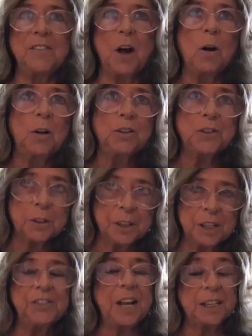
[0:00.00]
whole story
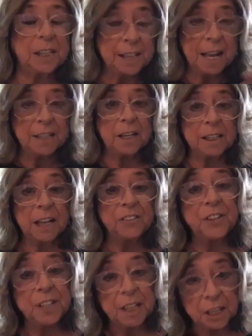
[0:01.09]
is set again against
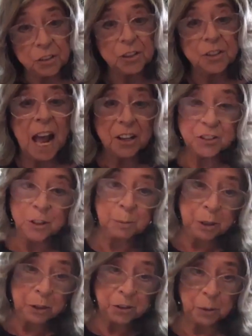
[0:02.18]
the international
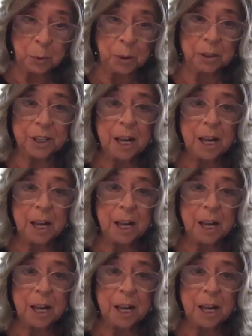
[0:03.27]
music world.